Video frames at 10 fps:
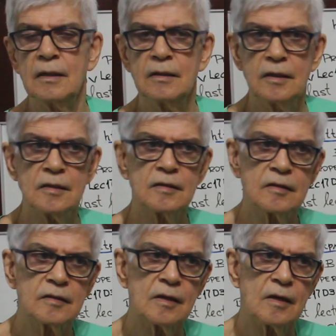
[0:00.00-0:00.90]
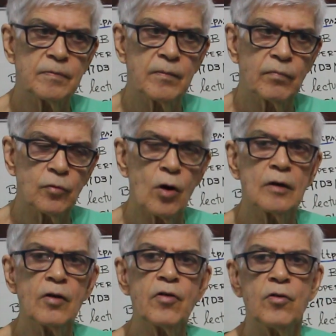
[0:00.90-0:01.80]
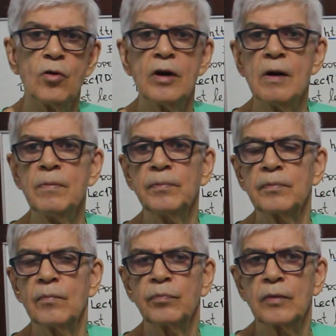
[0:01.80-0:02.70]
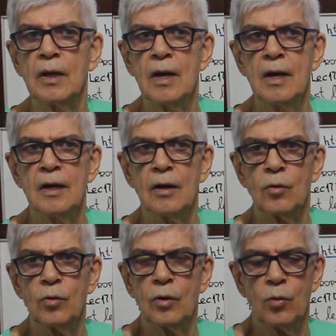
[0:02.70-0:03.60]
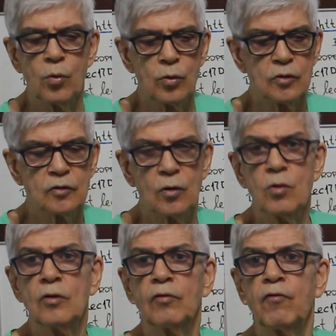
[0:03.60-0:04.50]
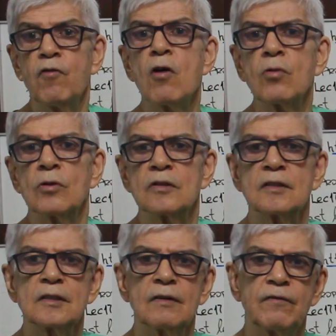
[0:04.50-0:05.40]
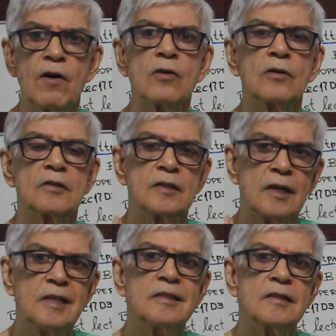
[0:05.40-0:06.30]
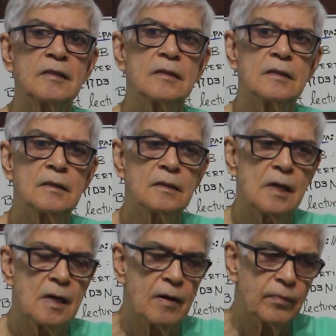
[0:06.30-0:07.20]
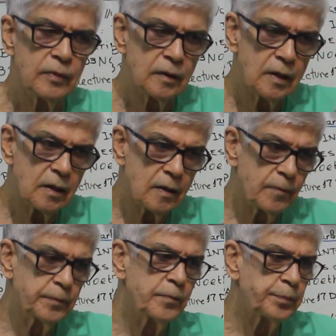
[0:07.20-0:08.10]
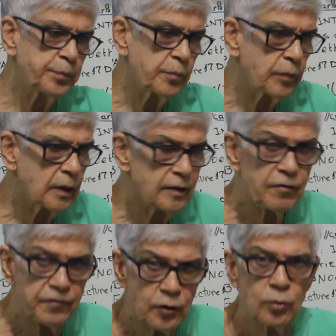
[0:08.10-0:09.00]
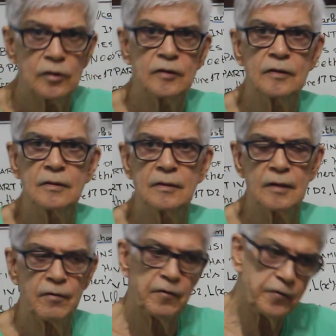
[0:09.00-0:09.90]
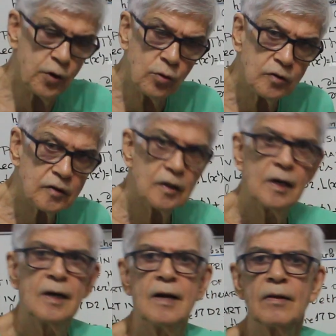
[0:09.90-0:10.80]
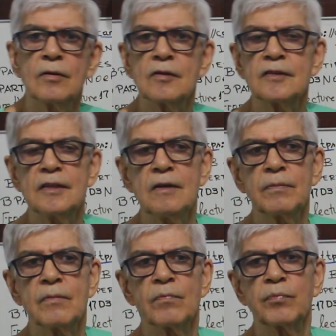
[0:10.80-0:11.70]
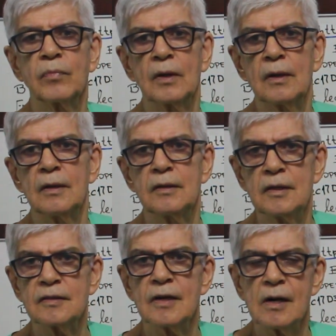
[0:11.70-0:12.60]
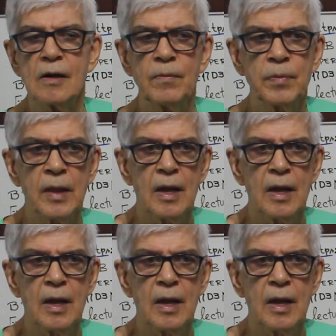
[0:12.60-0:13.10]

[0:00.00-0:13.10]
And this is Noether theorem whose focus is the fields. Okay? Fields, you see, these are